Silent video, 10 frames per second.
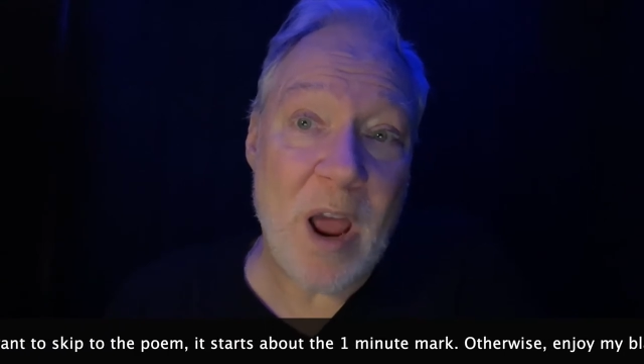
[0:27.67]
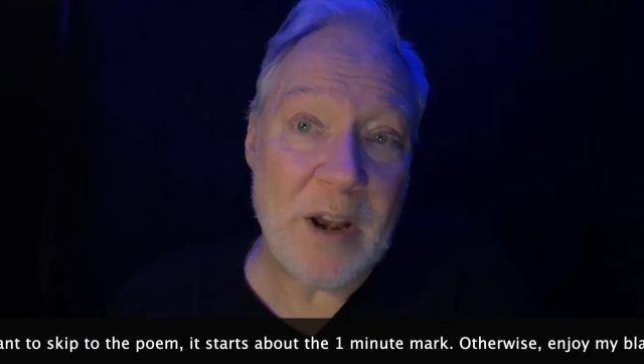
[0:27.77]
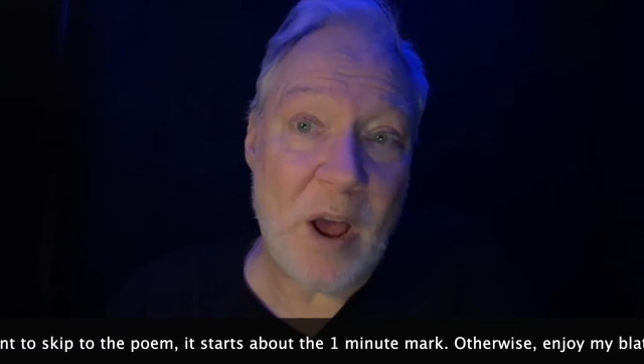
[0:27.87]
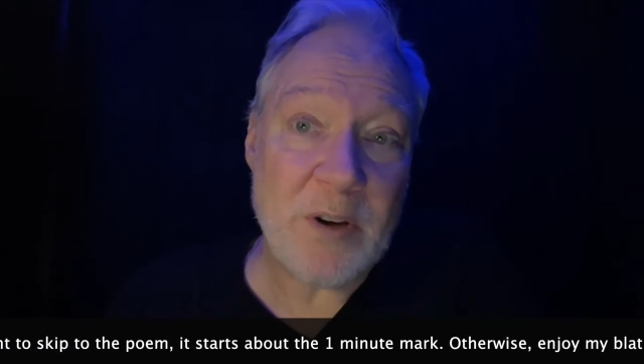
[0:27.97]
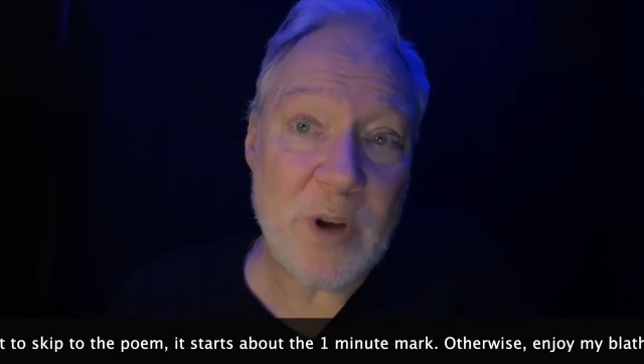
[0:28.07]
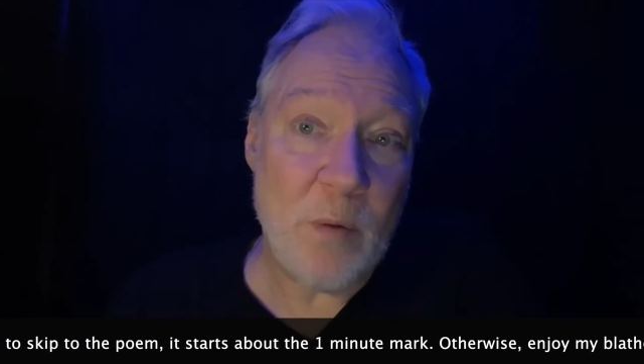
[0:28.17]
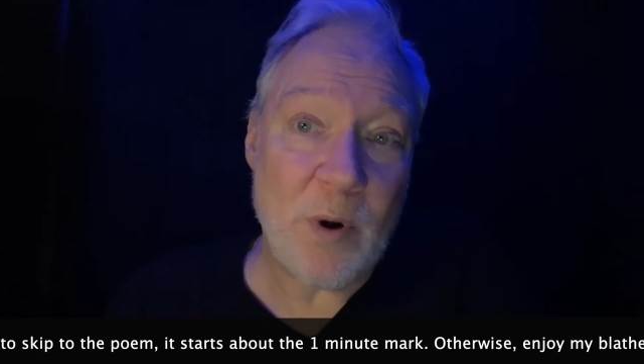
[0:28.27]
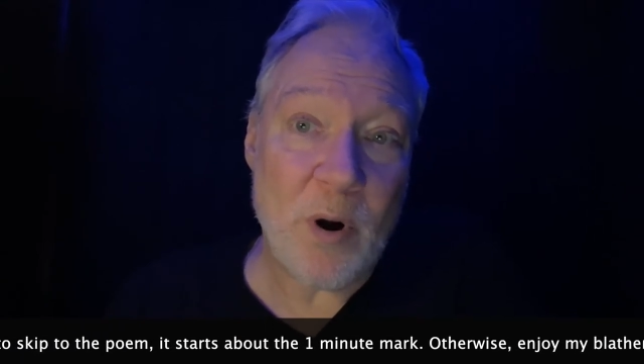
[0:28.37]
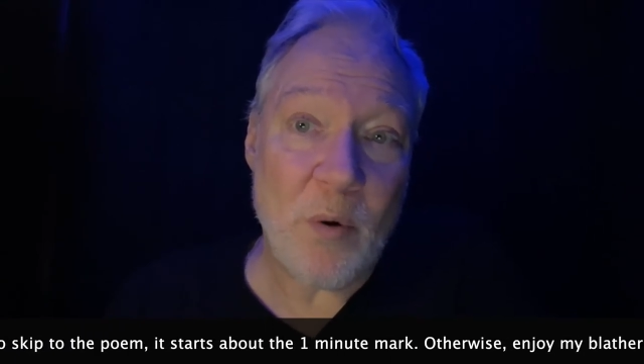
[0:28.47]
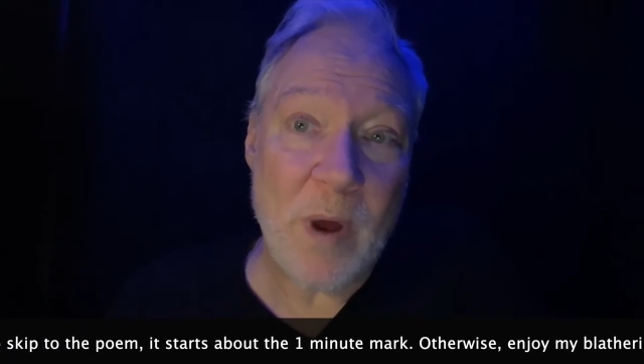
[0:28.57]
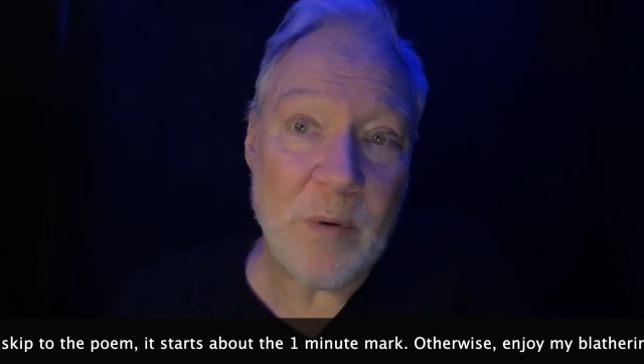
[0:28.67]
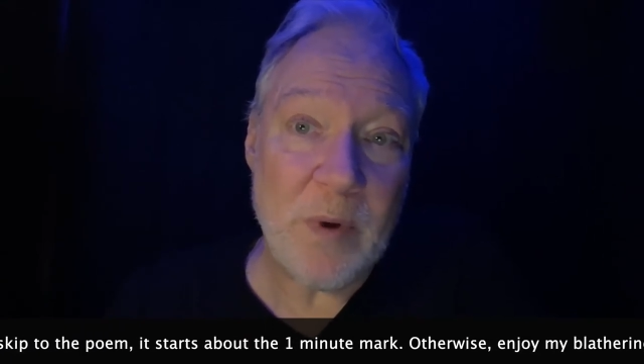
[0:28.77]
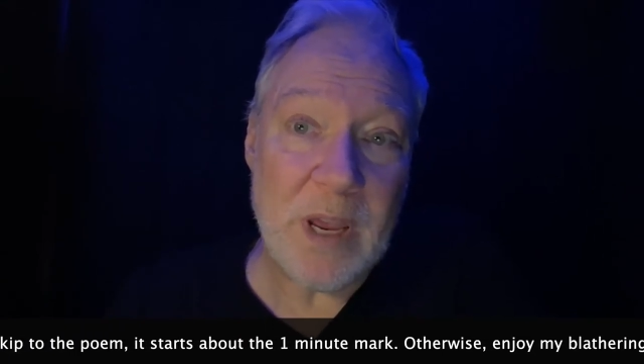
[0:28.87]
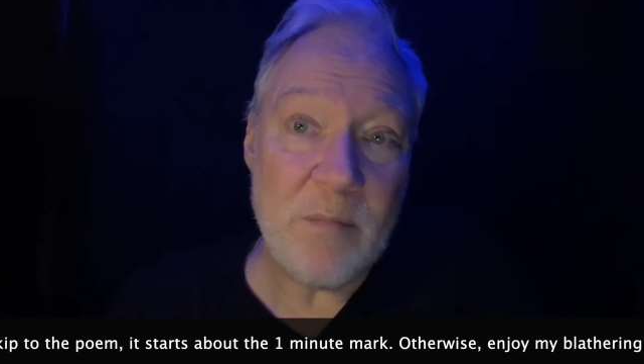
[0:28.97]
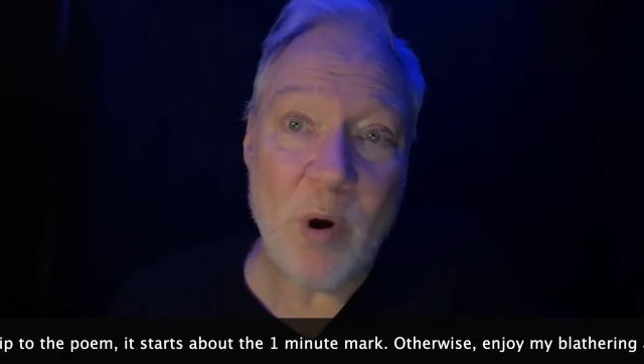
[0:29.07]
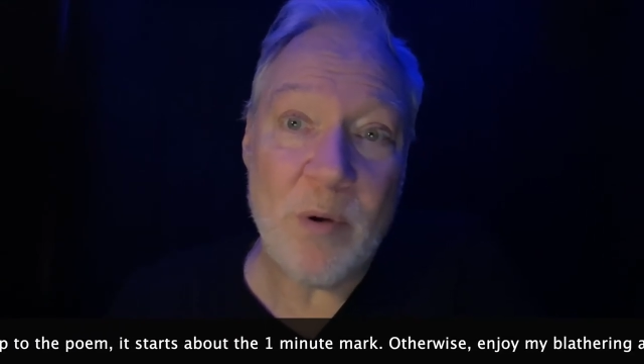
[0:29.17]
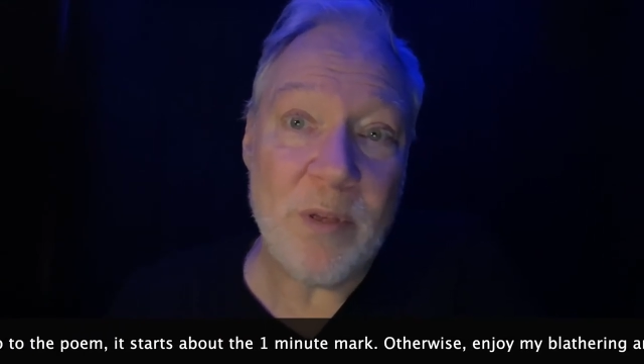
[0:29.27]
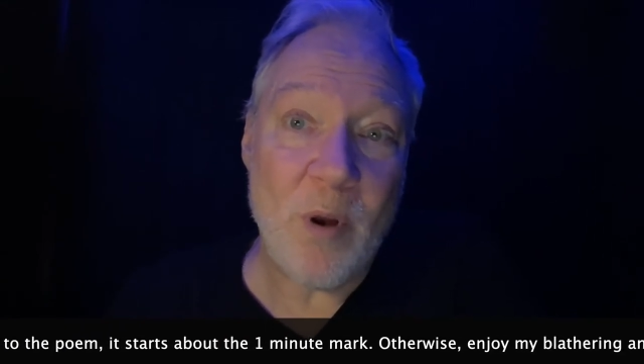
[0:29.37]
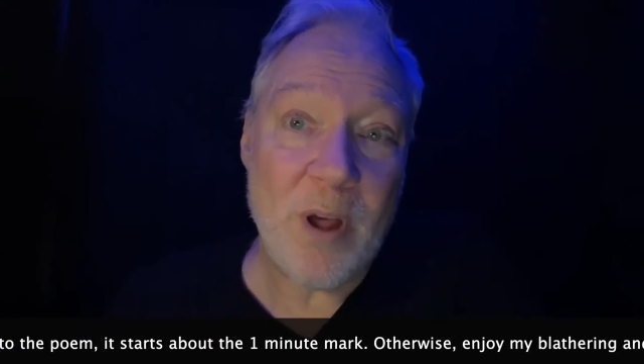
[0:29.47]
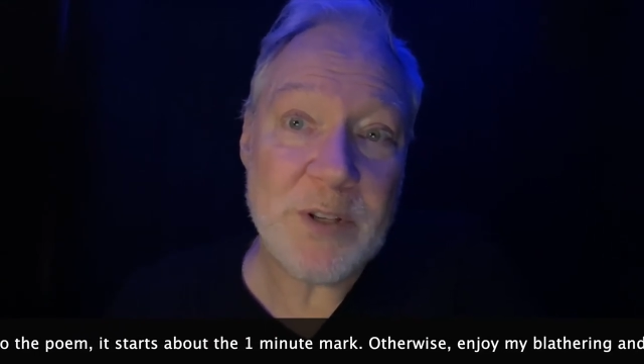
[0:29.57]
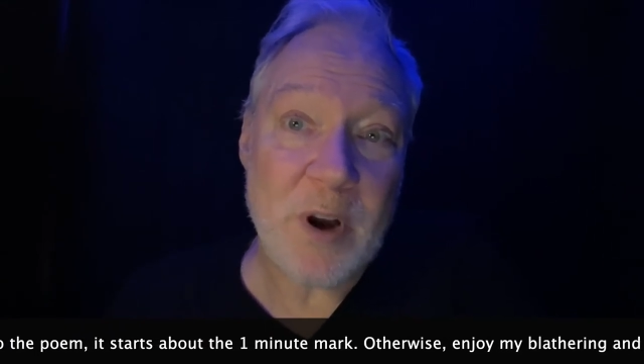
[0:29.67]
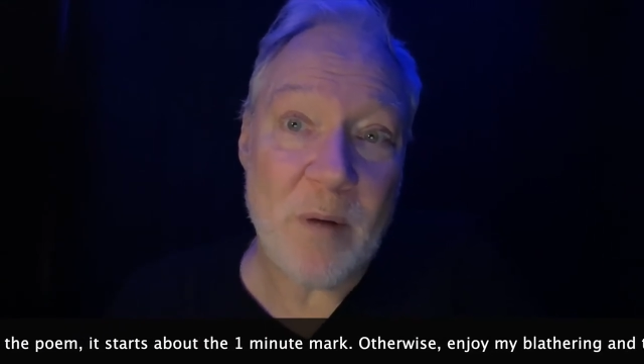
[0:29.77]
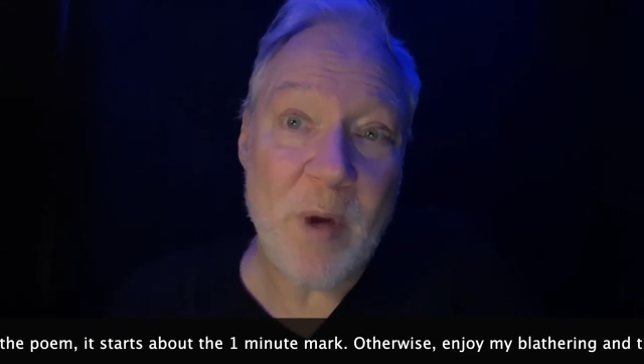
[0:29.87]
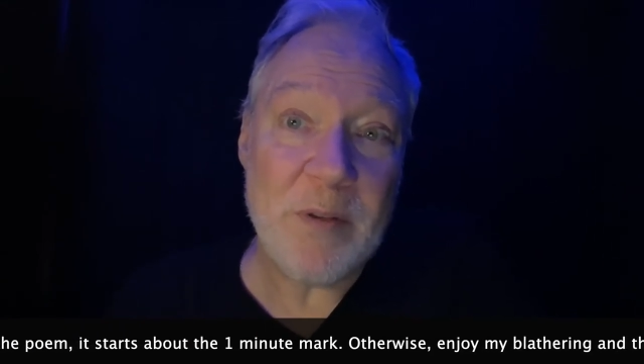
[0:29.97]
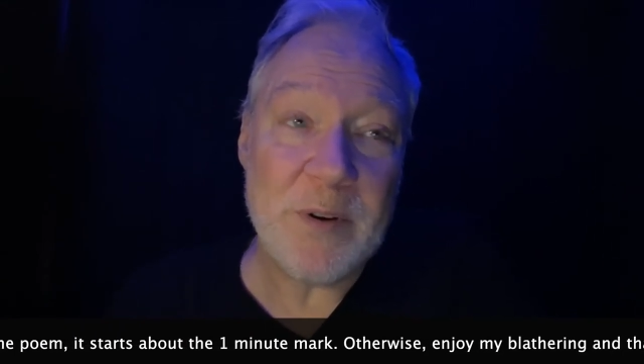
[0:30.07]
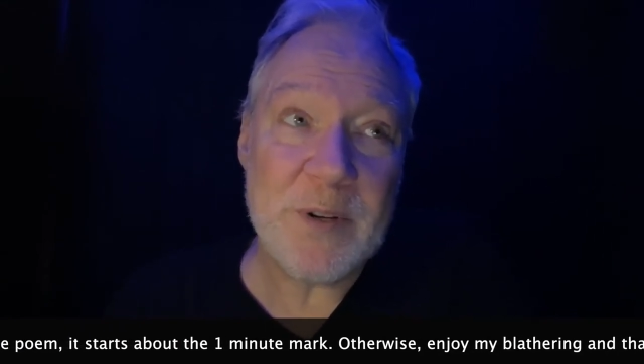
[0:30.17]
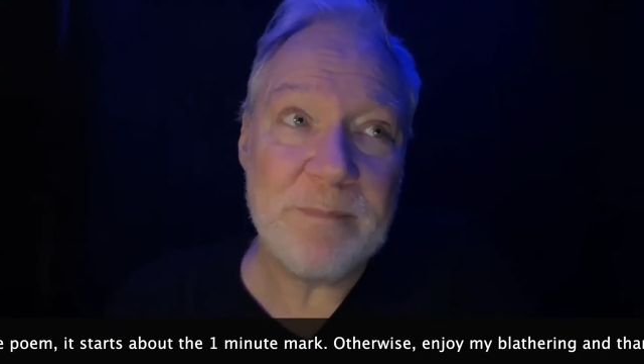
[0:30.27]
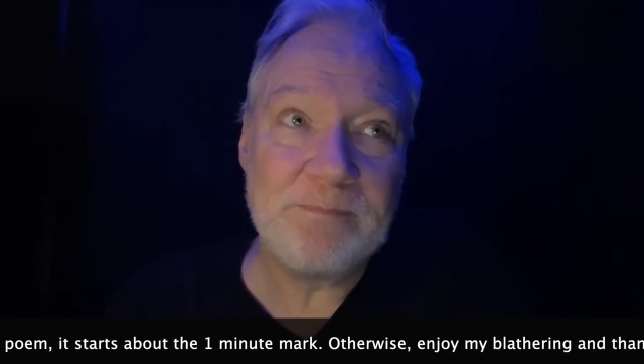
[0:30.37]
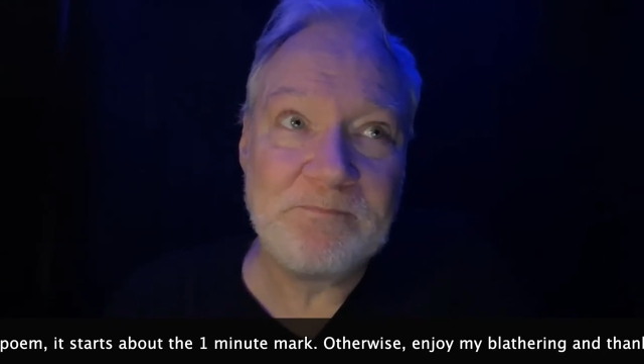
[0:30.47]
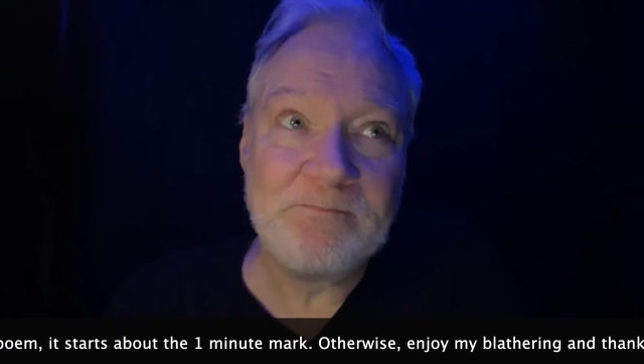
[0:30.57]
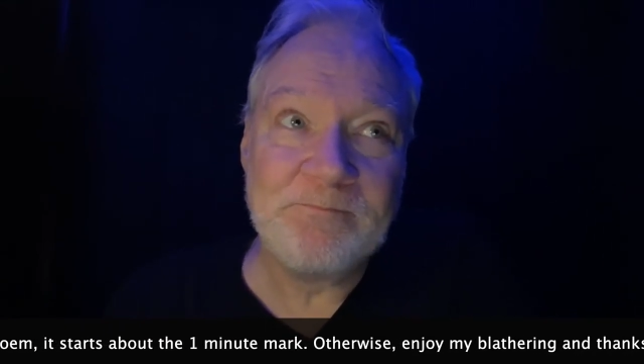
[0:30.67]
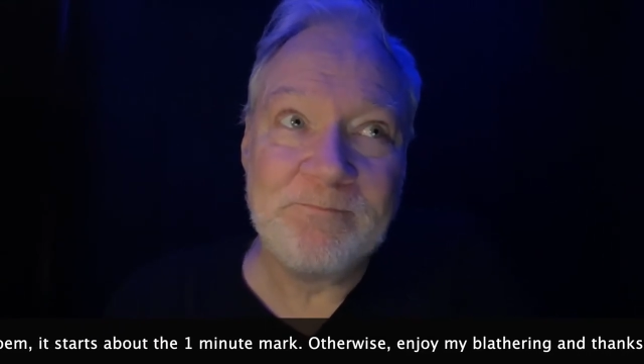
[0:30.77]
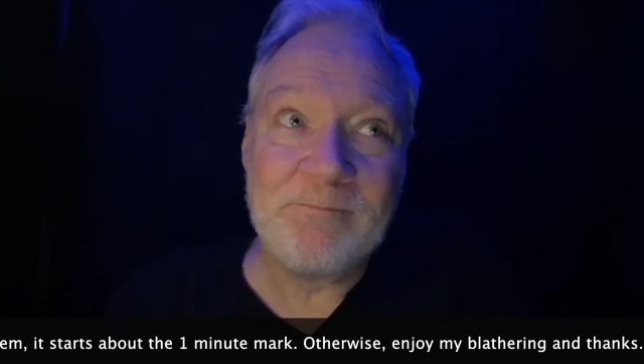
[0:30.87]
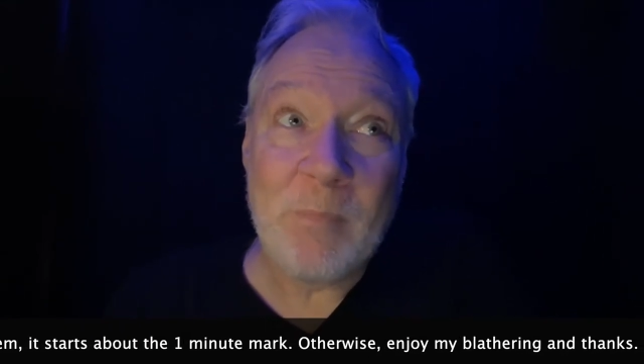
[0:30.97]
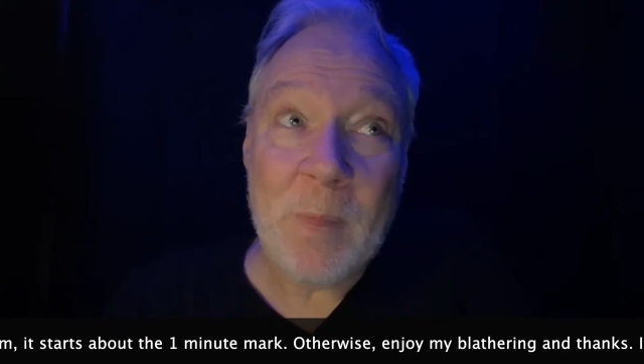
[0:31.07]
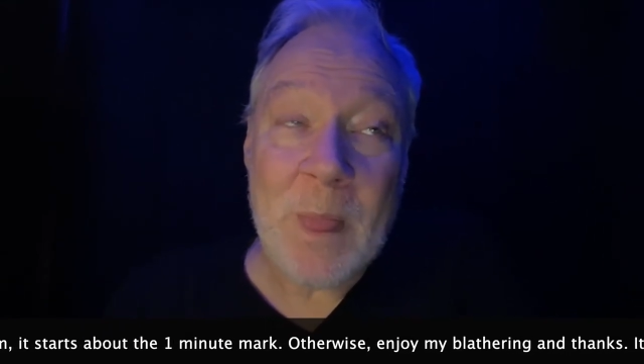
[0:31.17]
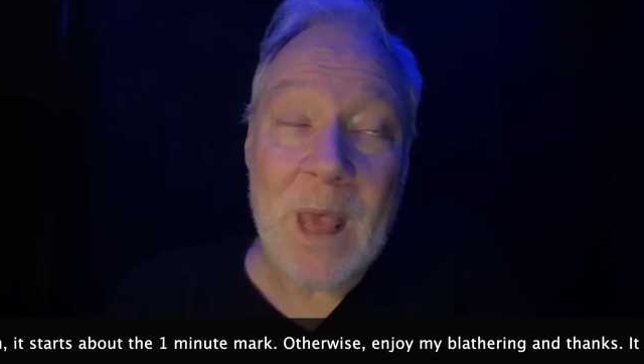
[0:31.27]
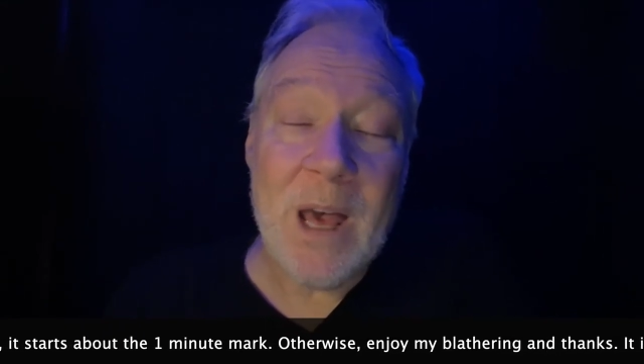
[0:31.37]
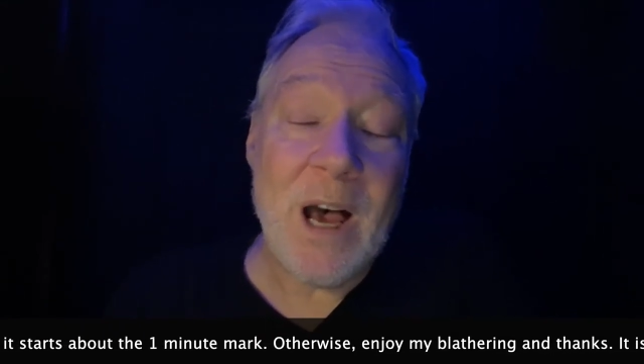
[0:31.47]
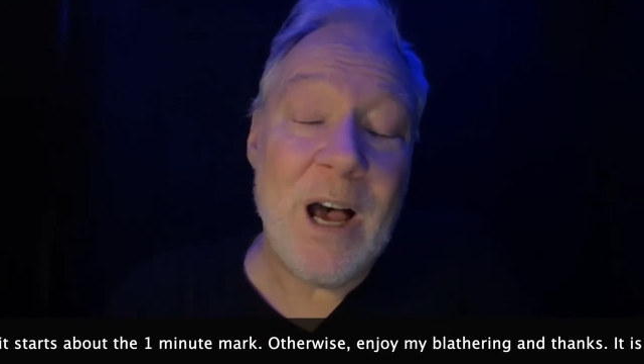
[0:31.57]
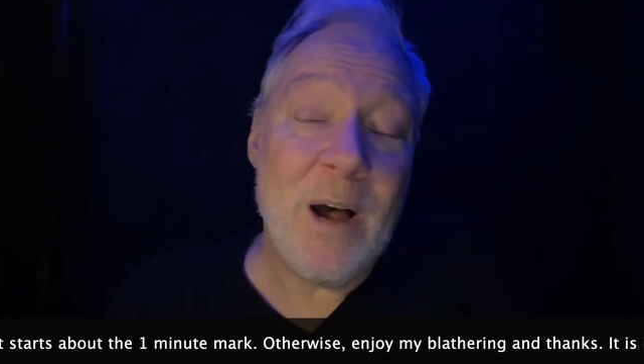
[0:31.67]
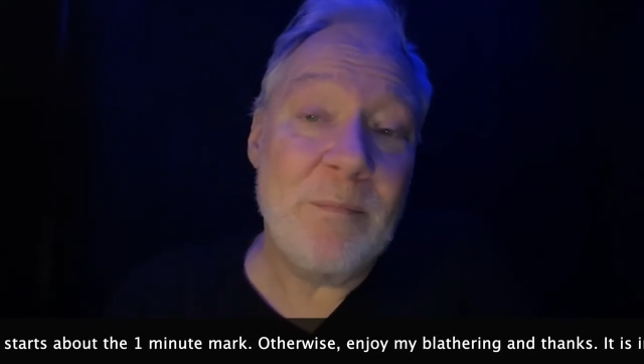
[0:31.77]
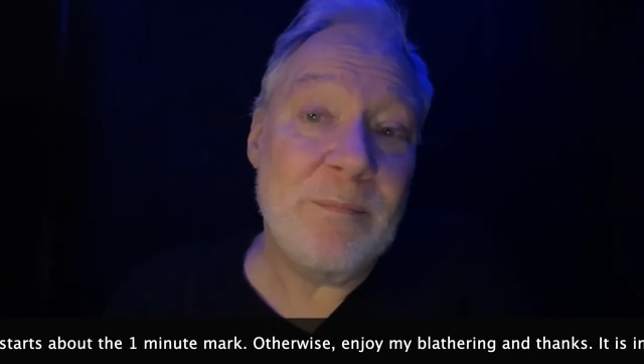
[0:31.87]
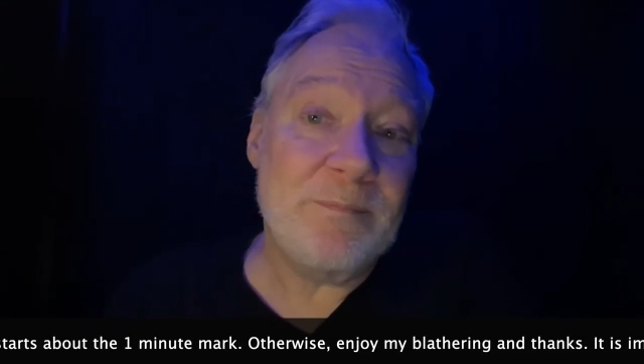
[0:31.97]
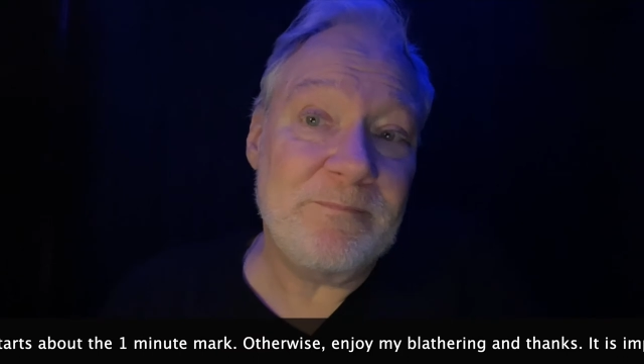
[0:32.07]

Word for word: and October when we both lost our mothers. Um,